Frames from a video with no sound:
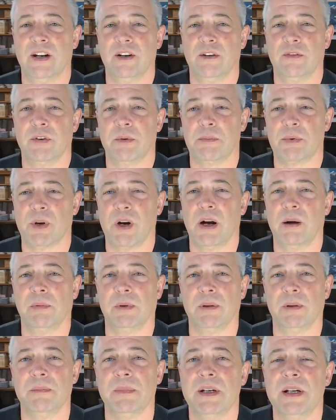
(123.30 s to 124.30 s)
of a
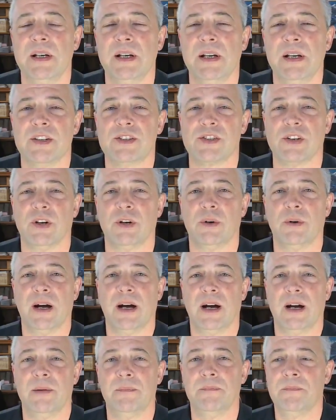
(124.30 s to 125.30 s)
problem.
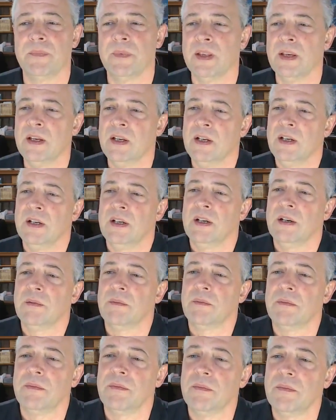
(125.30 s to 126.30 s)
So
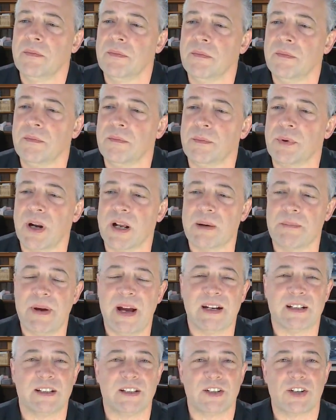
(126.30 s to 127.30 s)
brought it
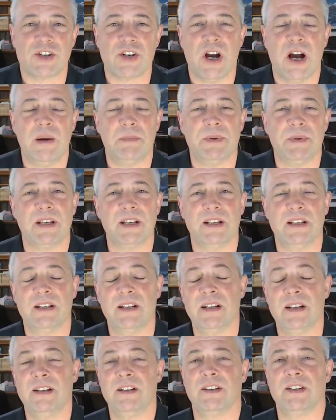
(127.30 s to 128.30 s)
back to the shop and
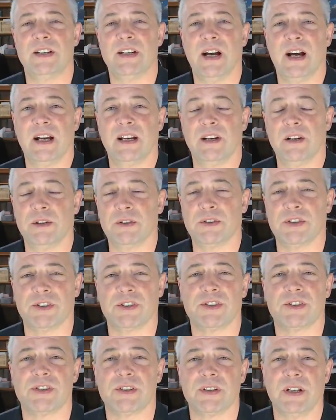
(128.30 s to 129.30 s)
continued the
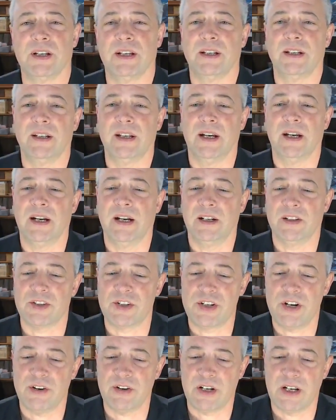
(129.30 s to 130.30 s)
diagnosis. And I'll
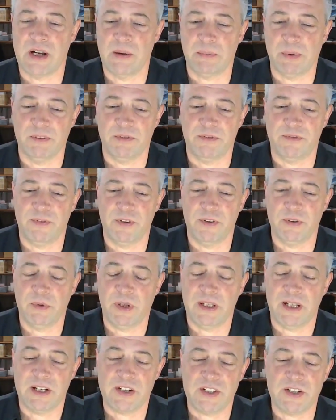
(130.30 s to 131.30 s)
share a couple of,
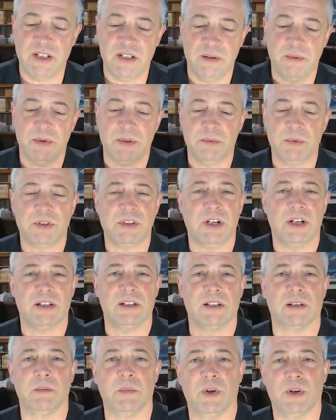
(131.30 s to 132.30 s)
well, actually, we'll talk a
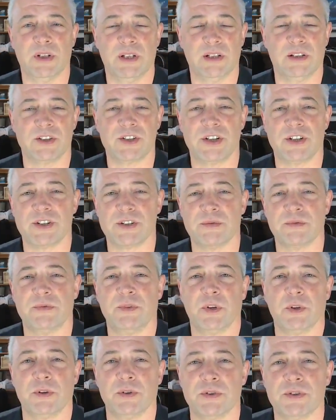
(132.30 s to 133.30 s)
little more, and then I'll share some
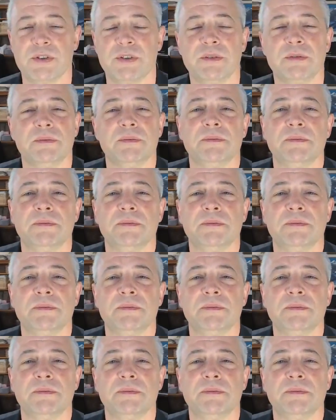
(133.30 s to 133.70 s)
photos.